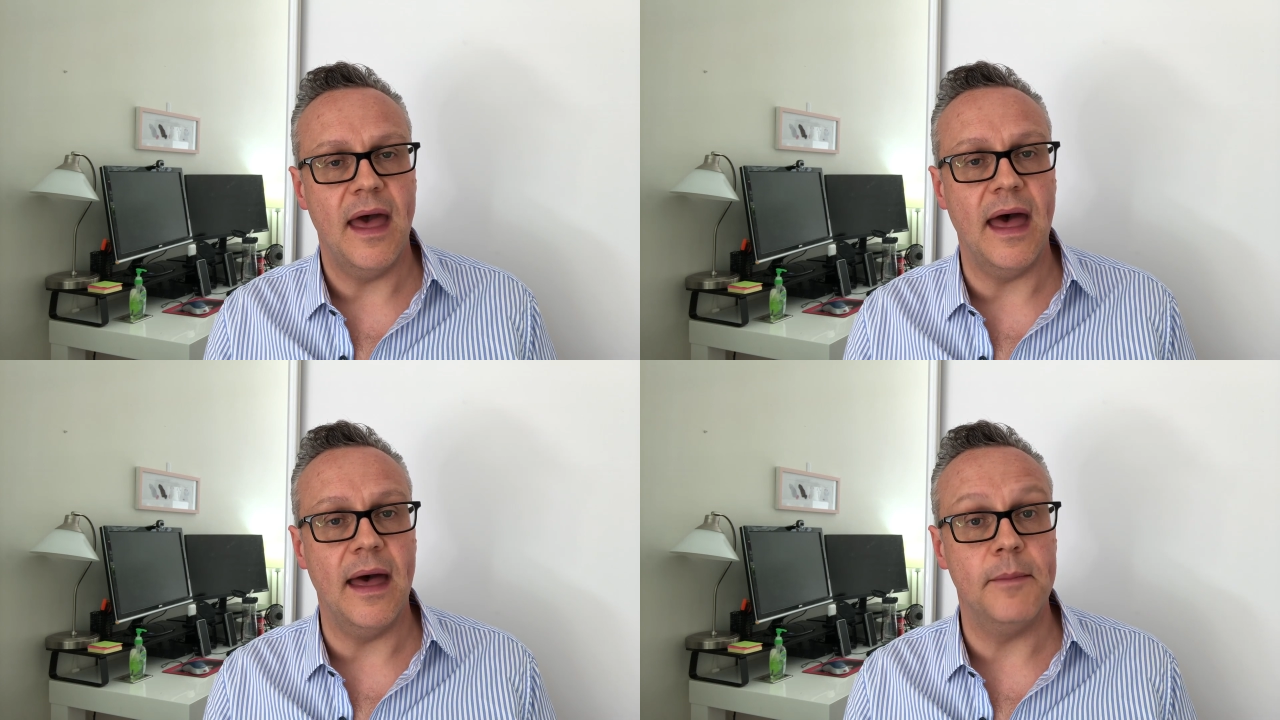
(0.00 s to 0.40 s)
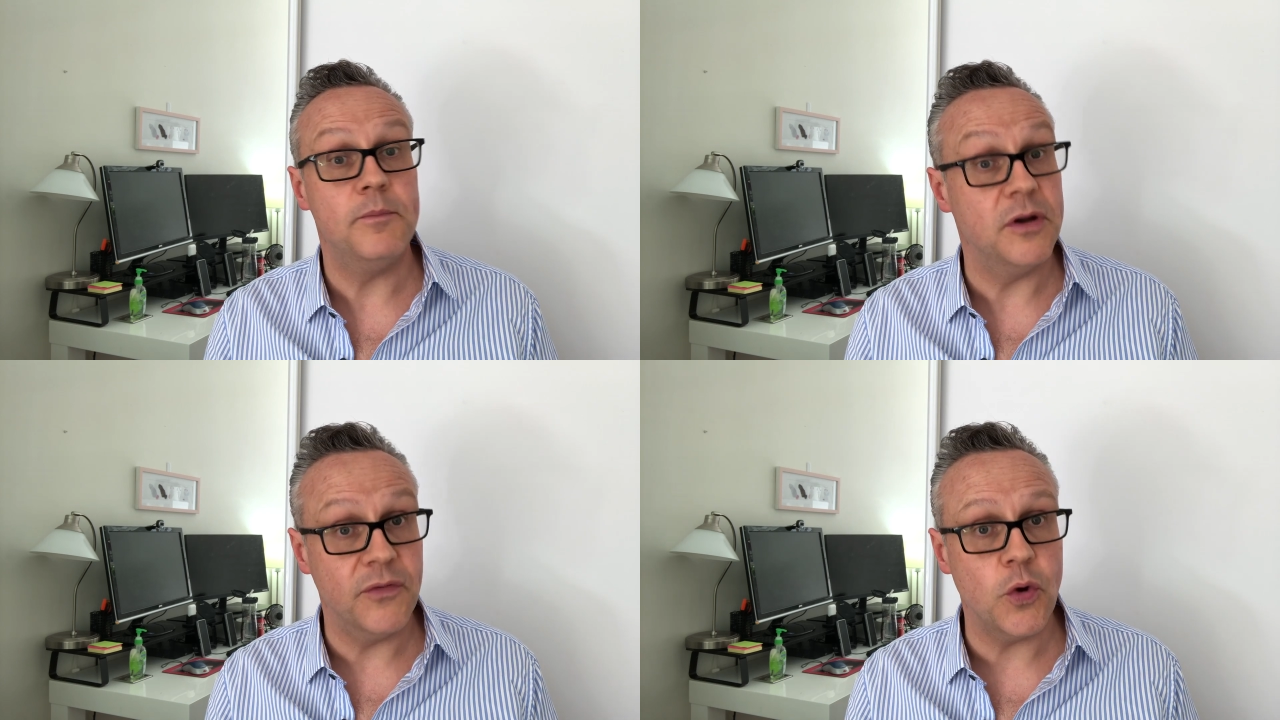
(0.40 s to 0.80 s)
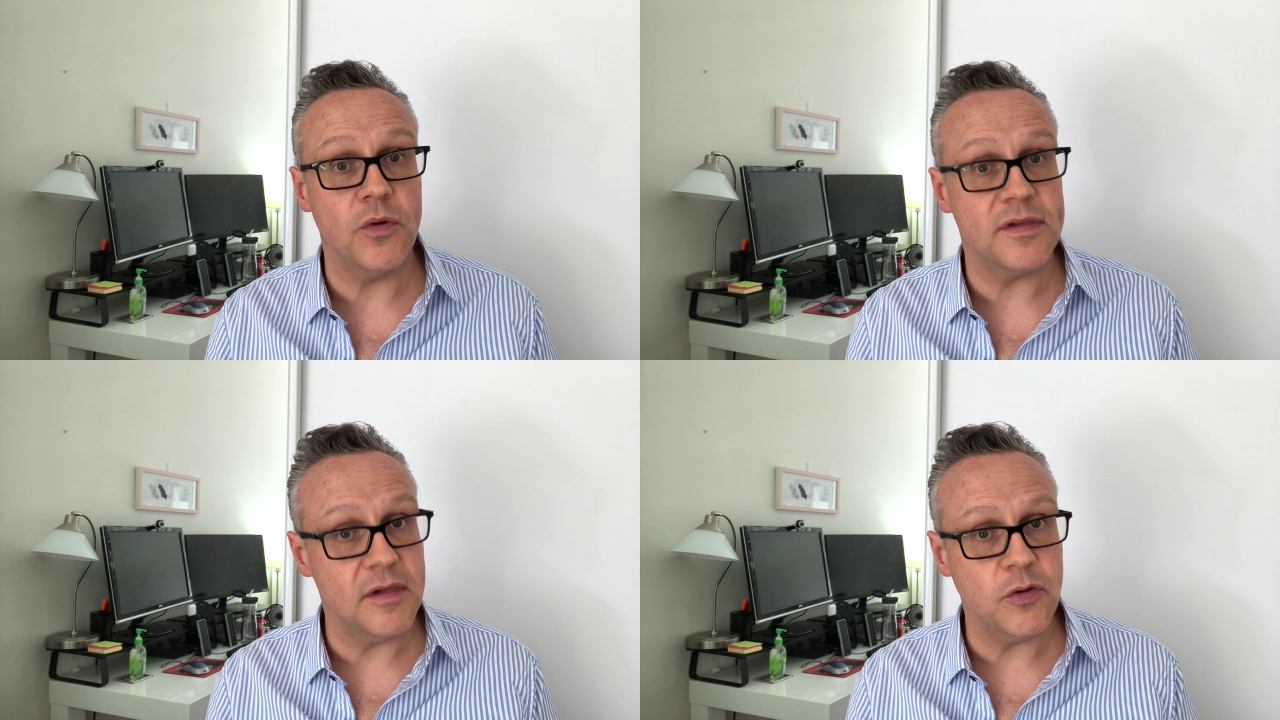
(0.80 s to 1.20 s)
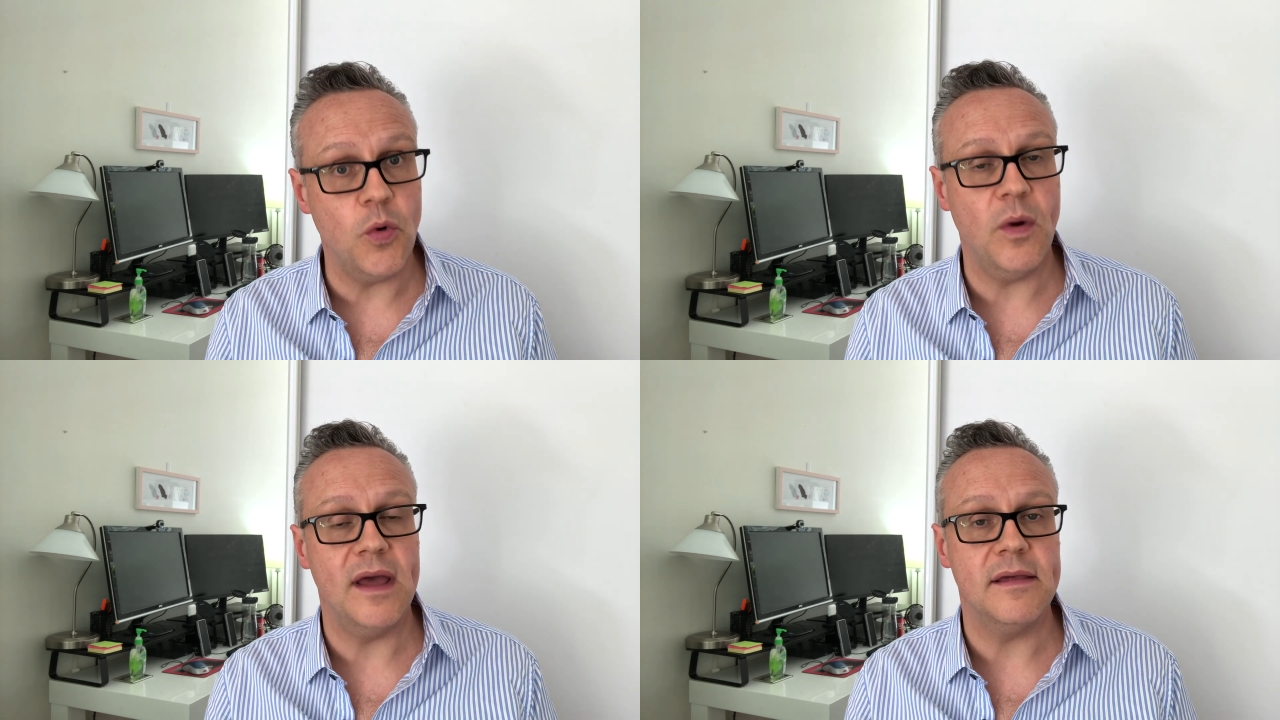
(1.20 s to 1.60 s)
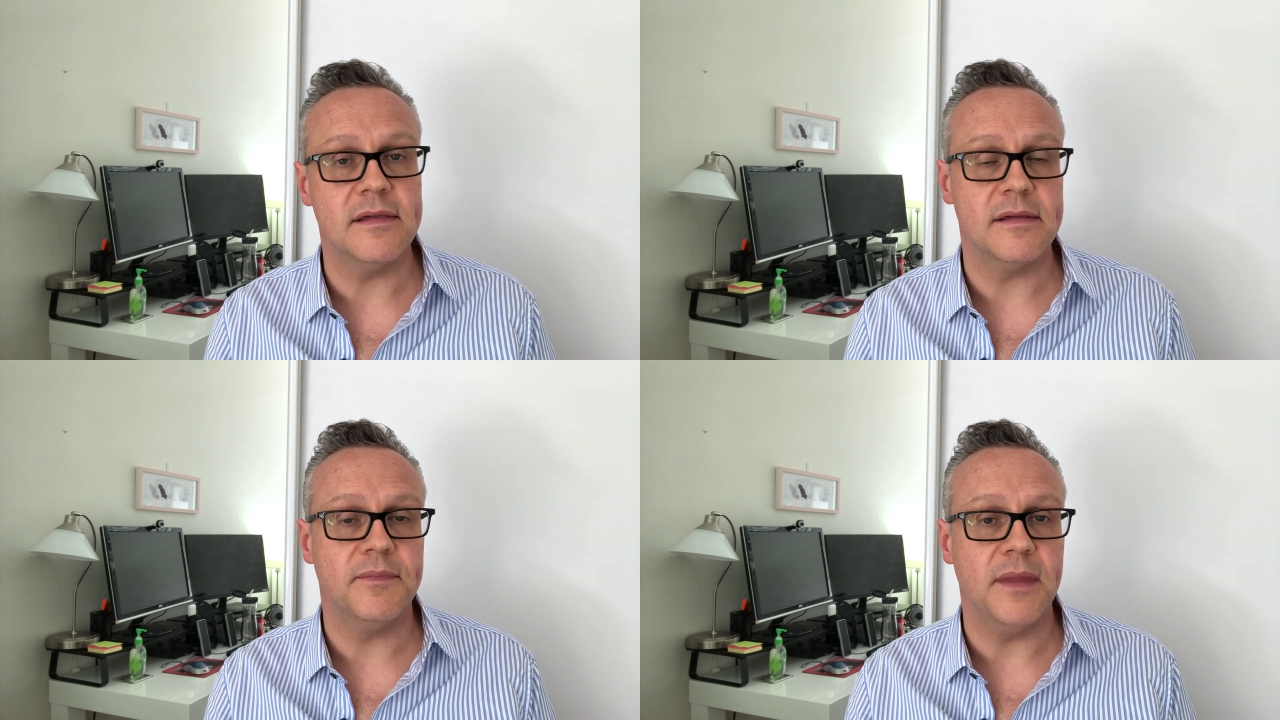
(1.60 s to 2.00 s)
But of course, there's
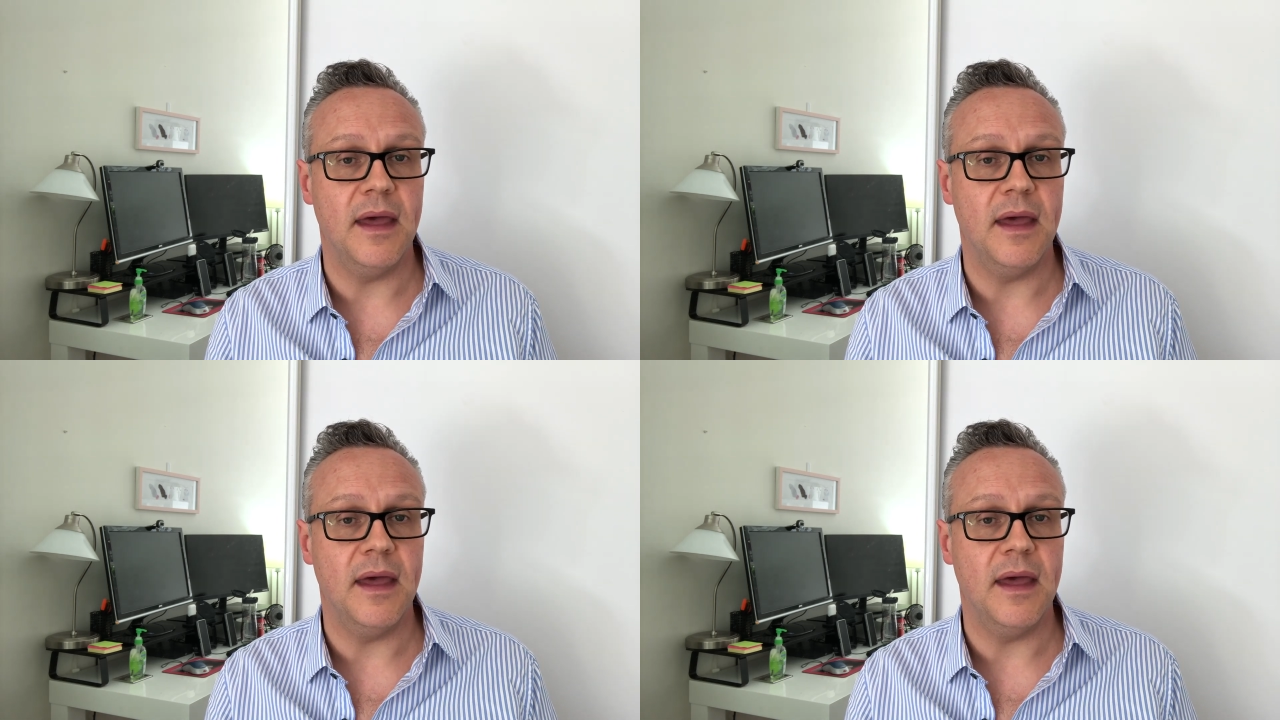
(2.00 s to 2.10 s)
always